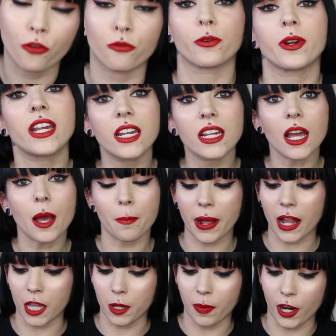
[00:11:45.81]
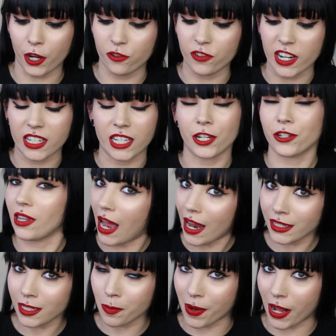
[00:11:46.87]
three belly button rings here.
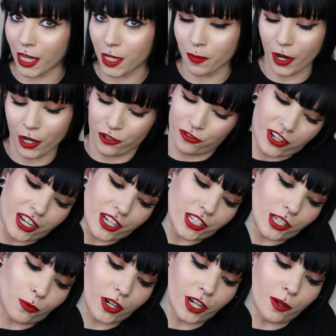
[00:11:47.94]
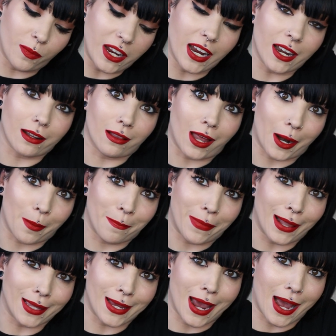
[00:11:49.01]
Lots of belly button rings. So we're going to be getting a lot of
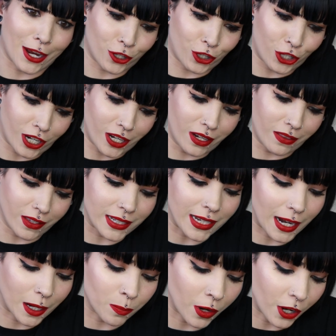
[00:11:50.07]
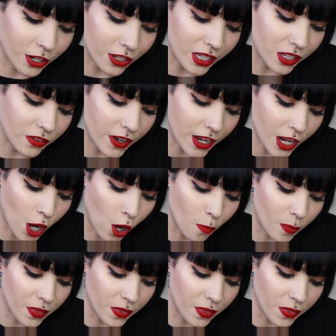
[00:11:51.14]
belly action in the second part of this video.